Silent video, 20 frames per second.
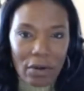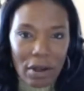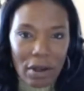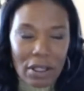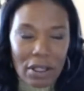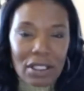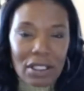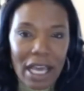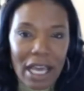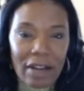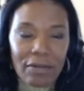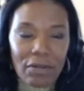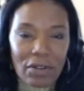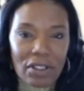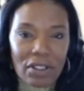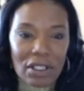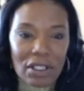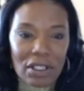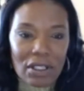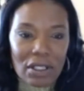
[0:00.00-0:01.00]
in San
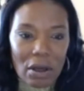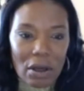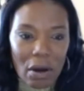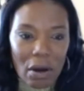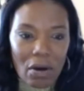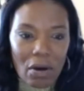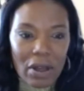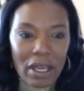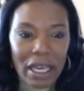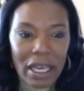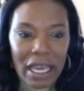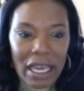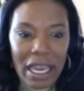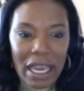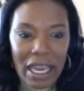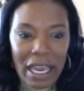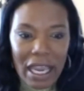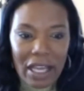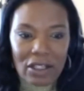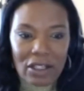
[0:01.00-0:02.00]
Francisco,
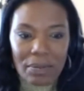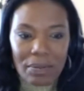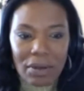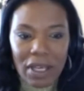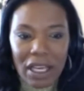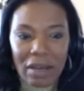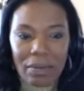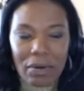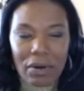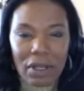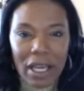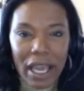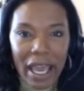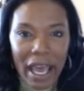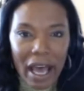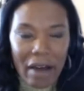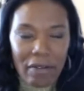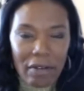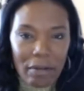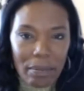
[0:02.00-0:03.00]
and to be able to
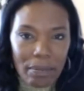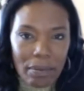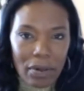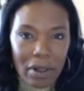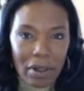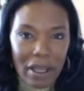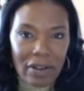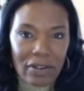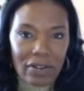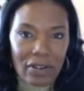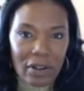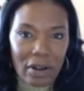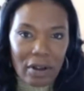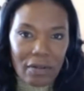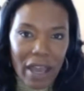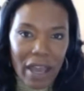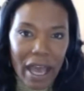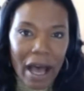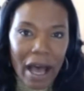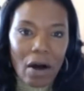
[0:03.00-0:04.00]
have a place
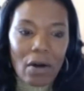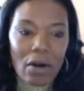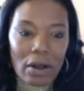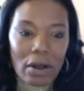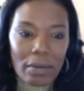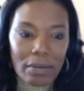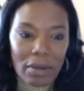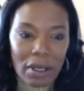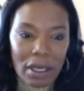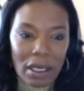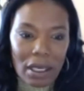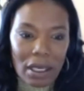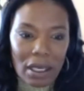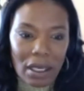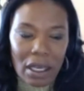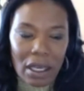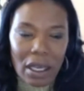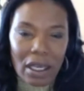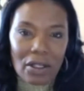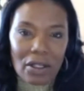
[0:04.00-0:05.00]
of
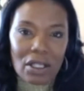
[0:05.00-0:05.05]
alchemy